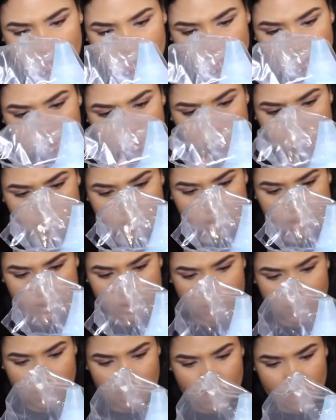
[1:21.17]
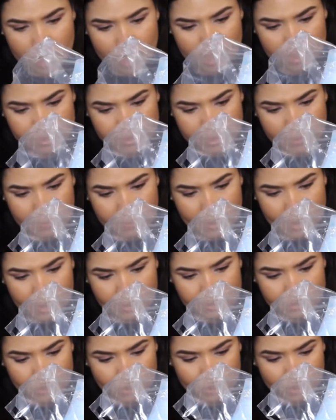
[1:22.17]
This is the
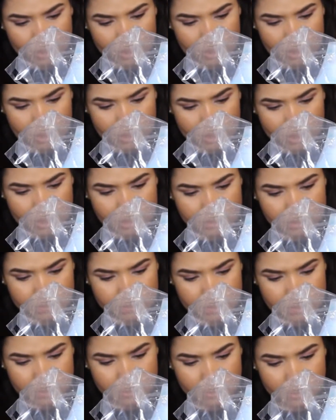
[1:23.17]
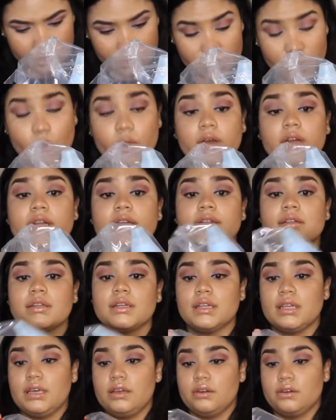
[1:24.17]
antibacterial toilet
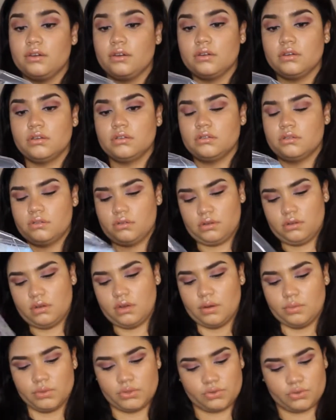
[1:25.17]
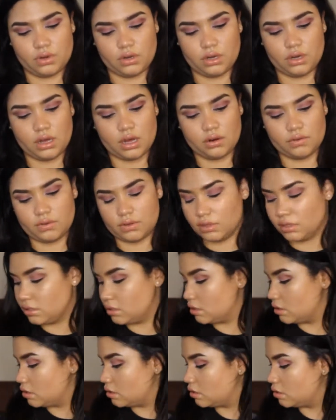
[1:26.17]
cleaner. Oh, I was running out of
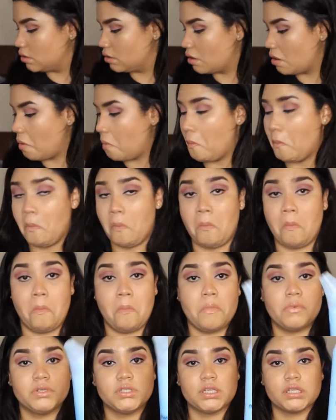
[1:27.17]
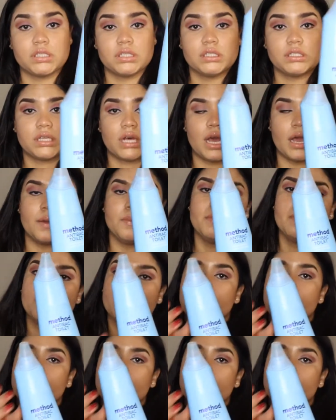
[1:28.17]
this just in time.